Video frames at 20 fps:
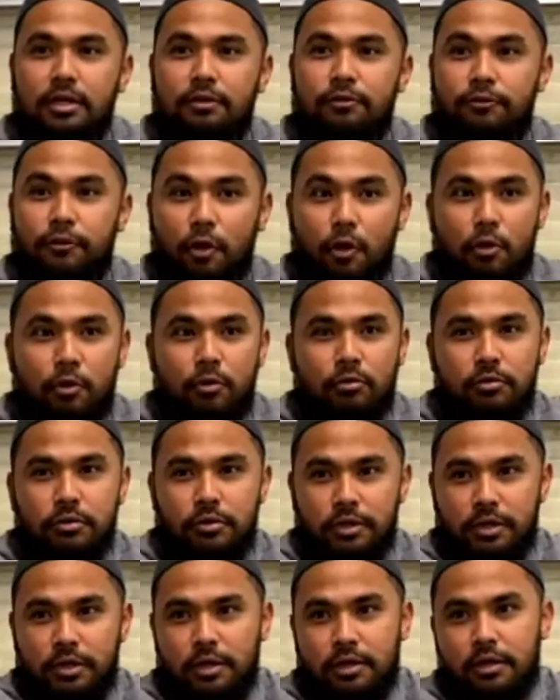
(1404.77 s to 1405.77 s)
flow,
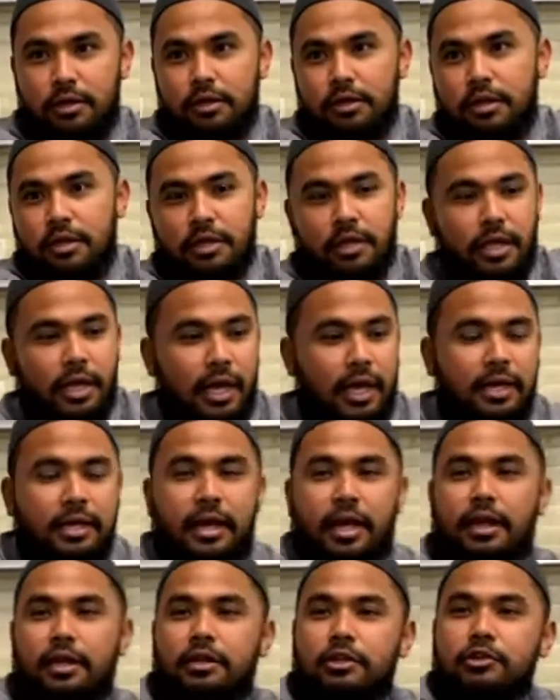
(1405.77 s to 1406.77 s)
yeah, and
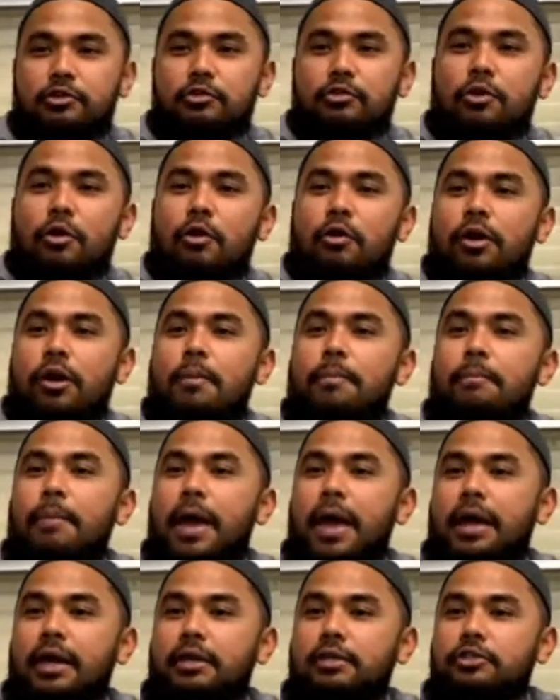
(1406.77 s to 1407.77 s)
then you come
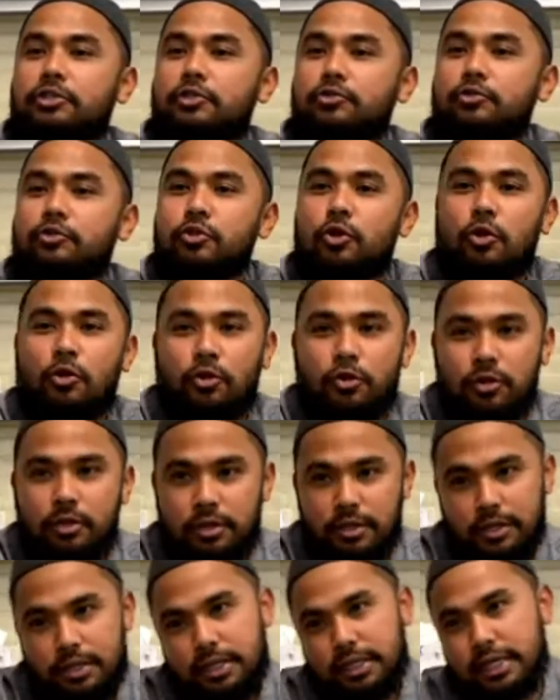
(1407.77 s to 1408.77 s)
back to your
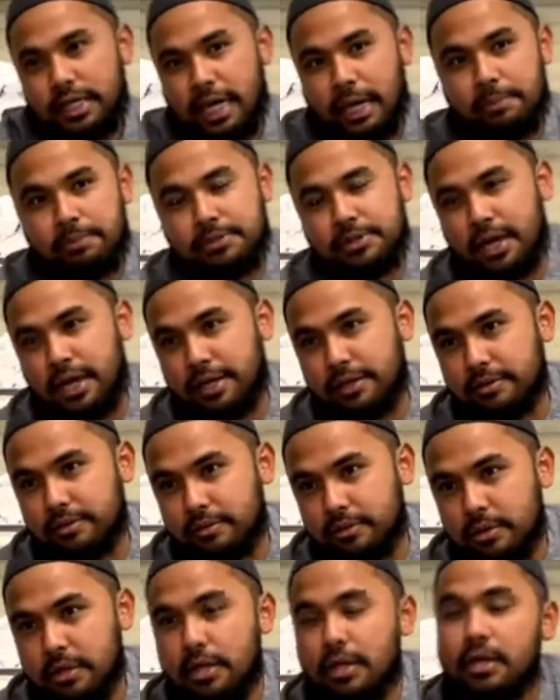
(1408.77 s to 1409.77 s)
campsite.
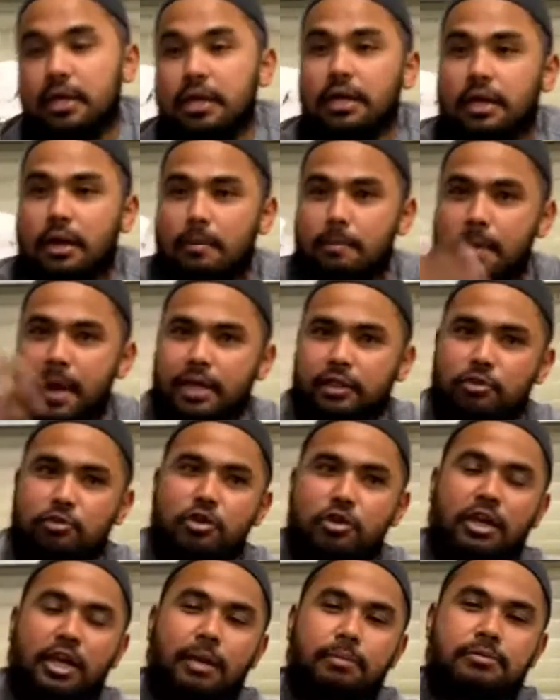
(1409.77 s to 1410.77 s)
Come back to
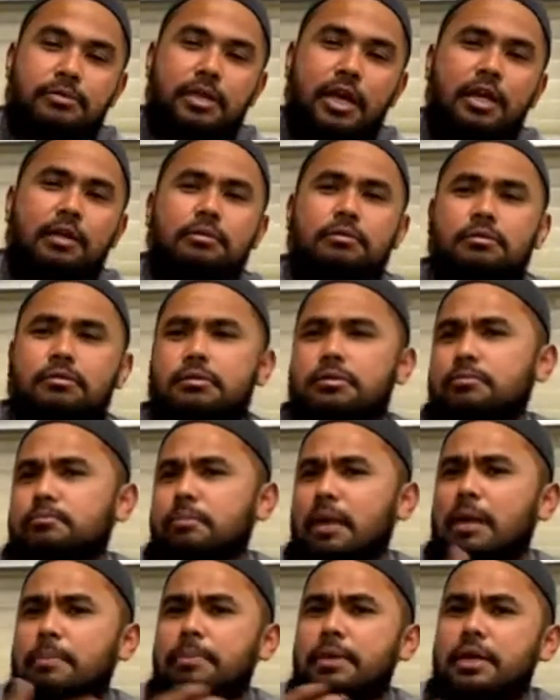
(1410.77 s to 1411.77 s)
your campsite,
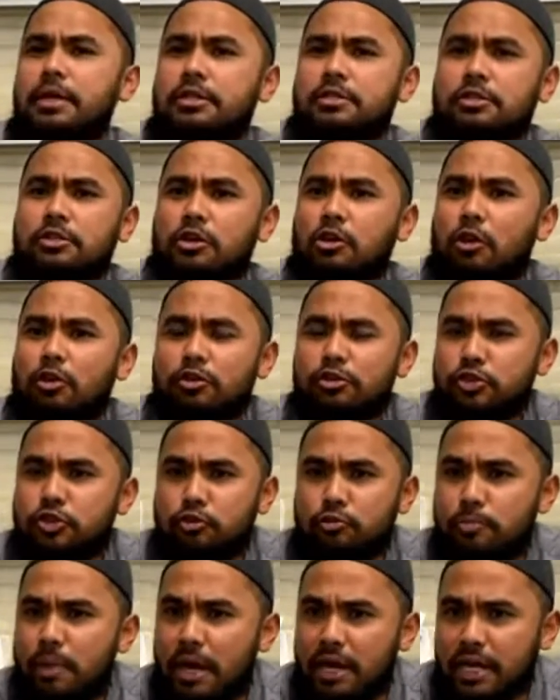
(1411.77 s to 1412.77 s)
maybe it's close
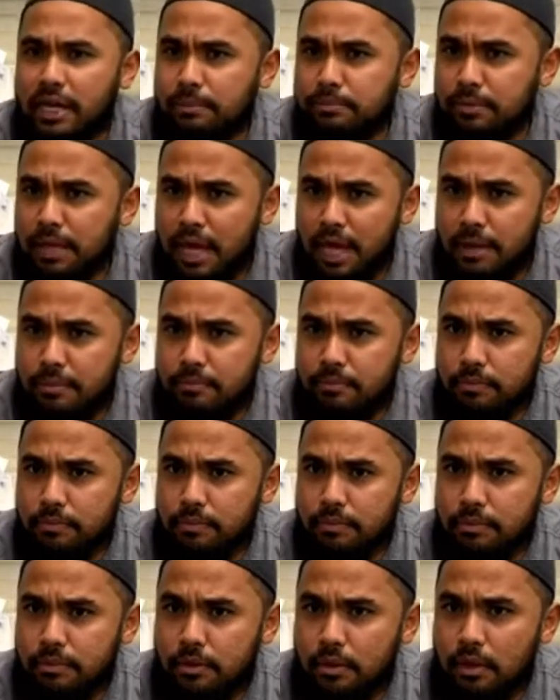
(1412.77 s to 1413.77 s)
to Maghrib time,
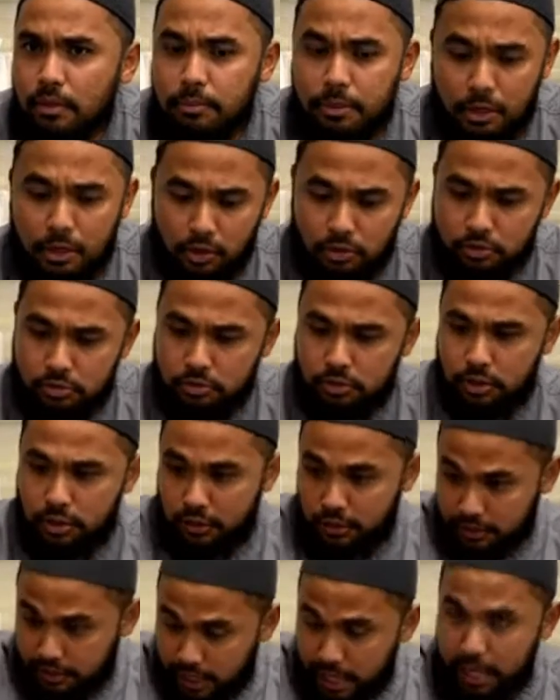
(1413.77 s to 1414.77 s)
yeah, because it
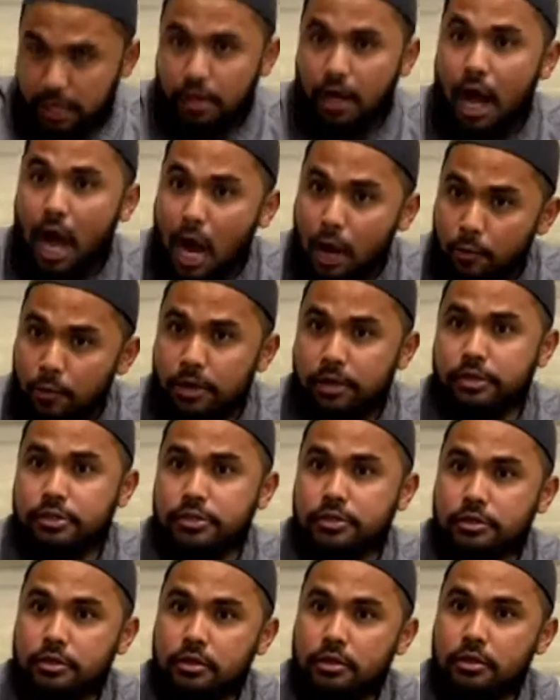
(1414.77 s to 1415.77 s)
take
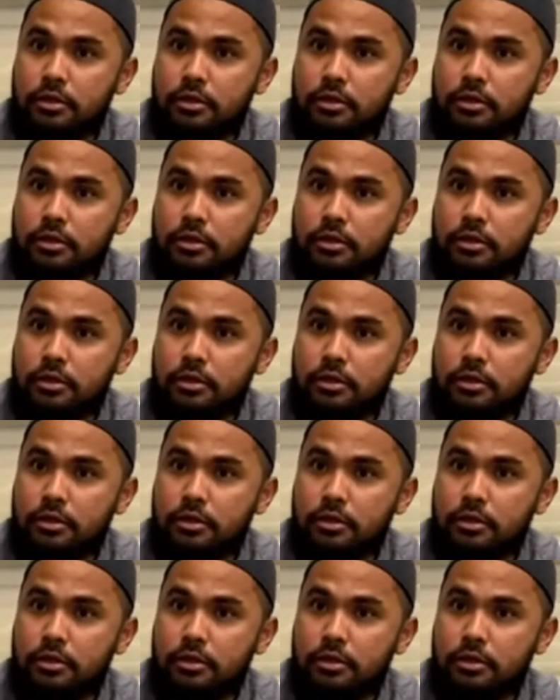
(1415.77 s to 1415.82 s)
hours.